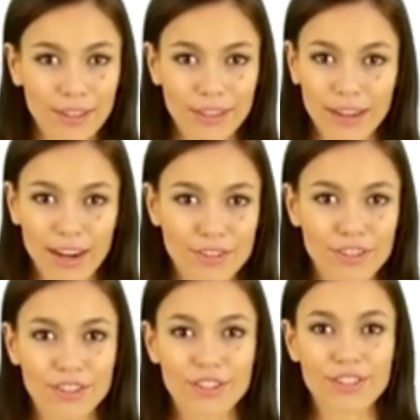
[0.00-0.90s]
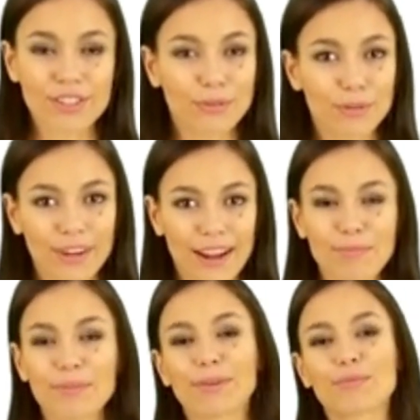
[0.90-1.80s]
It is also used for
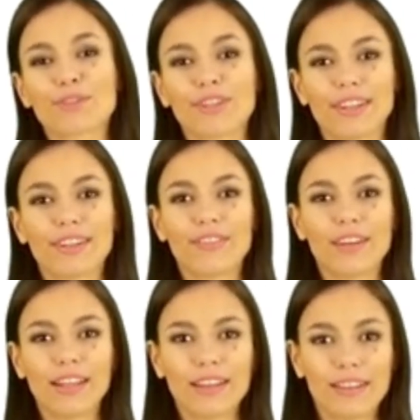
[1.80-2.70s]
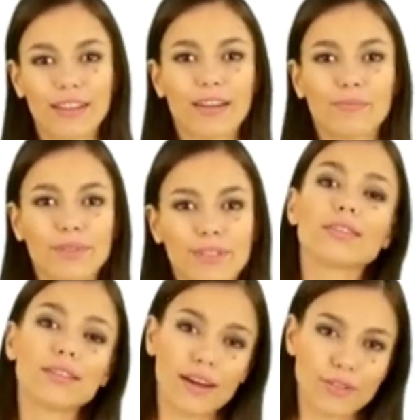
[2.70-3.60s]
withdrawal from alcohol, Down
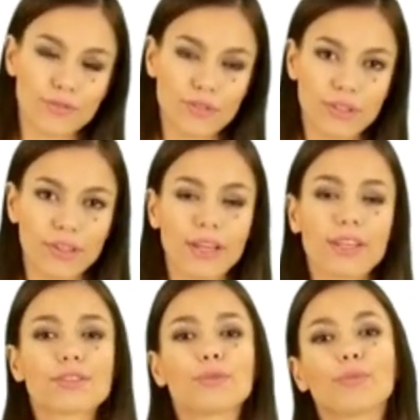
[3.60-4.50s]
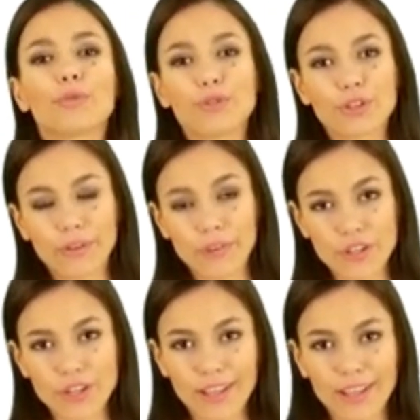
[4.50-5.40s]
syndrome, bipolar disorder,
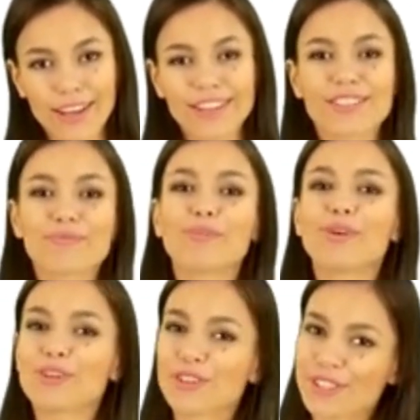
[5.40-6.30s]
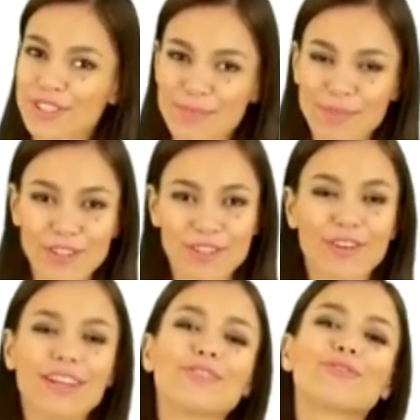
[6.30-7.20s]
poor circulation in the brain
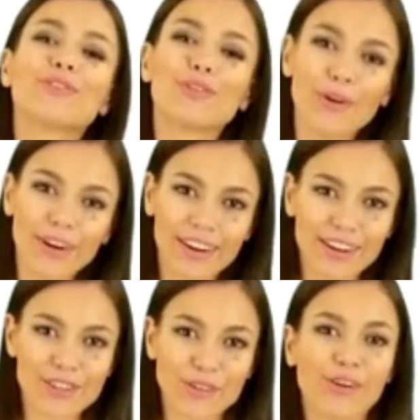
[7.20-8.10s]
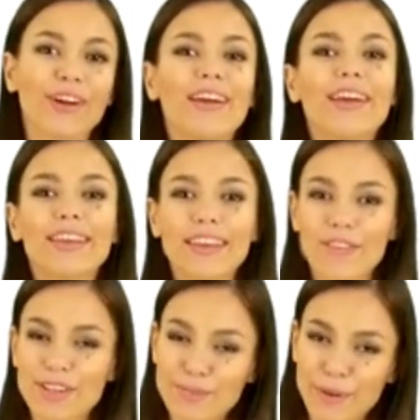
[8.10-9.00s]
after a stroke, cataracts,
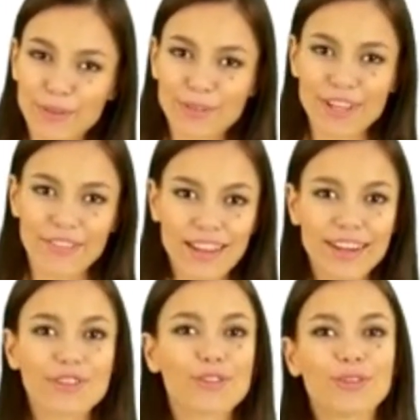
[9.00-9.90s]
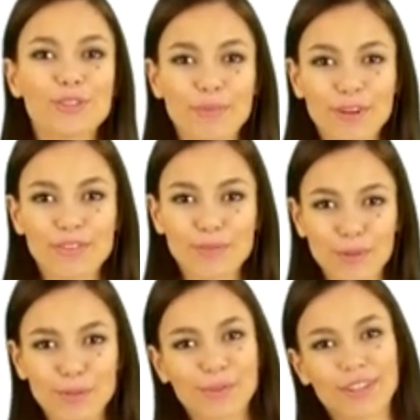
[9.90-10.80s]
nerve pain due to diabetes,
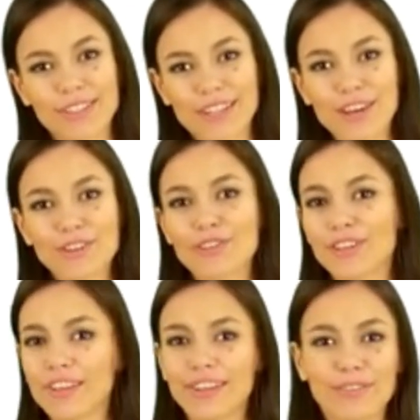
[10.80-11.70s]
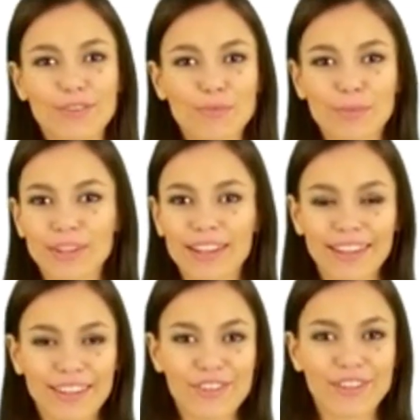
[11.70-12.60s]
nerve pain due to drugs
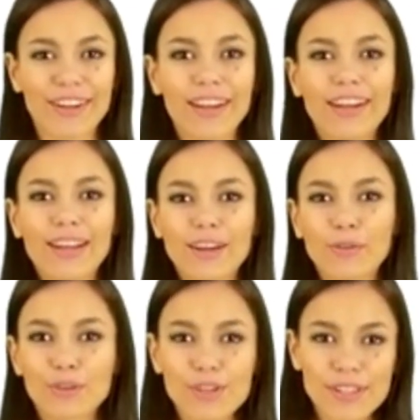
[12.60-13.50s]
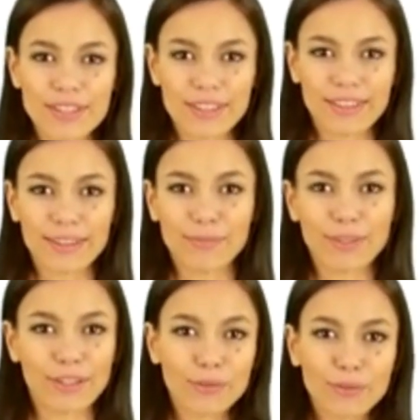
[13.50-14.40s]
used in the treatment of AIDS or cancer,
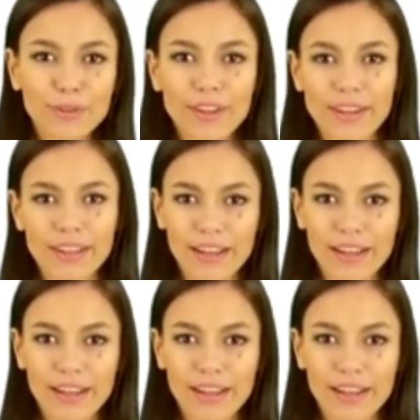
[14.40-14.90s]
nerve pain